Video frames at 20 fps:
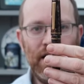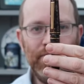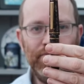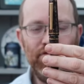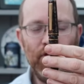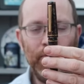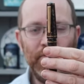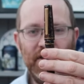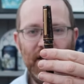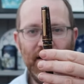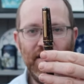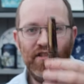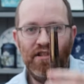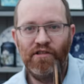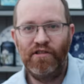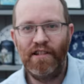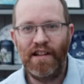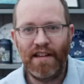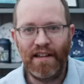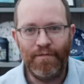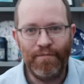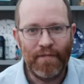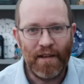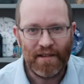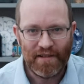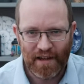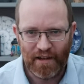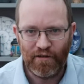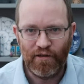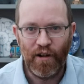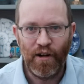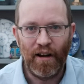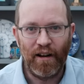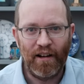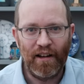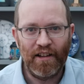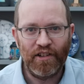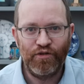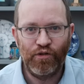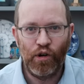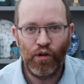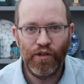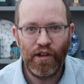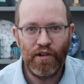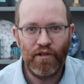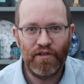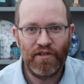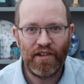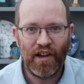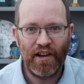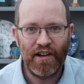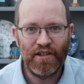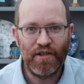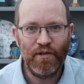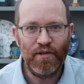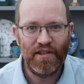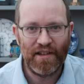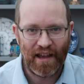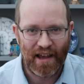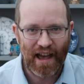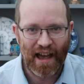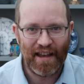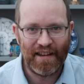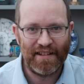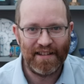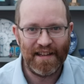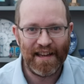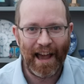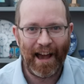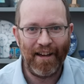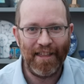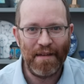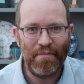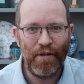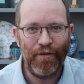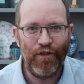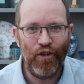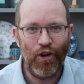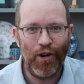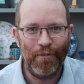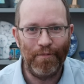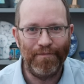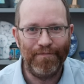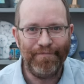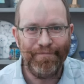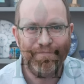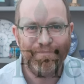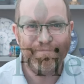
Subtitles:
Impronte Terre. So let's roll those titles and see how they perform.